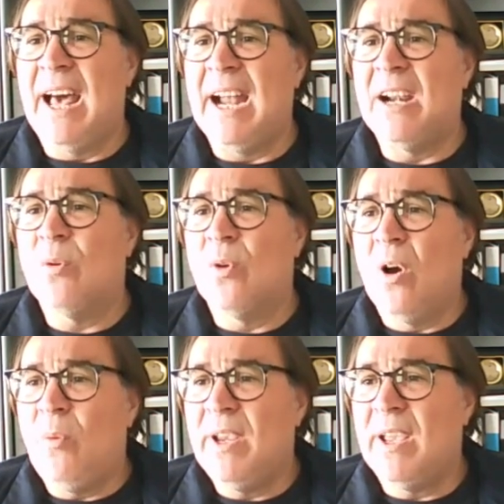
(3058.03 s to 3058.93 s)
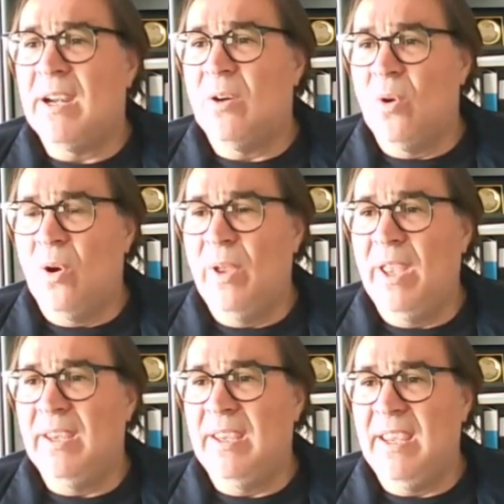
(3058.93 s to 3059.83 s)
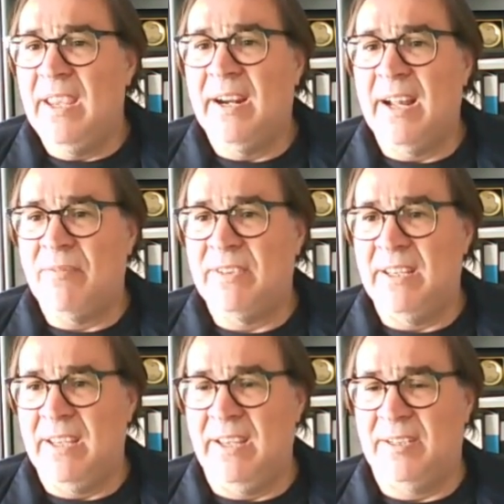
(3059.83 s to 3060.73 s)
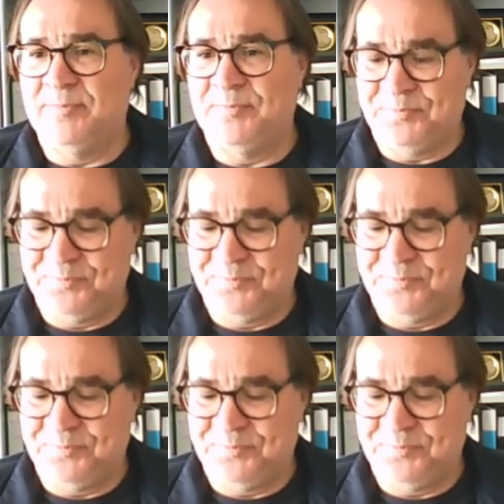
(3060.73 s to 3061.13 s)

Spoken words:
are growing and growing year after year.